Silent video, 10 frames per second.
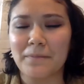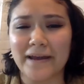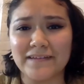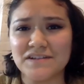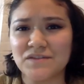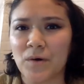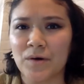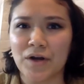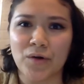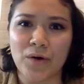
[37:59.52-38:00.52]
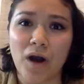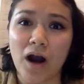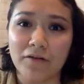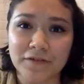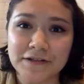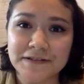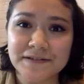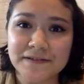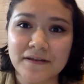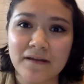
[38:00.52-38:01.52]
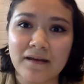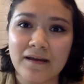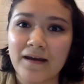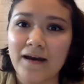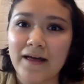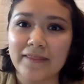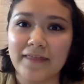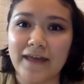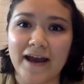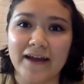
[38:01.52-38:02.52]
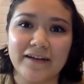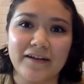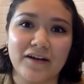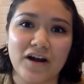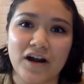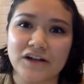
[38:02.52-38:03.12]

these quote unquote offers that are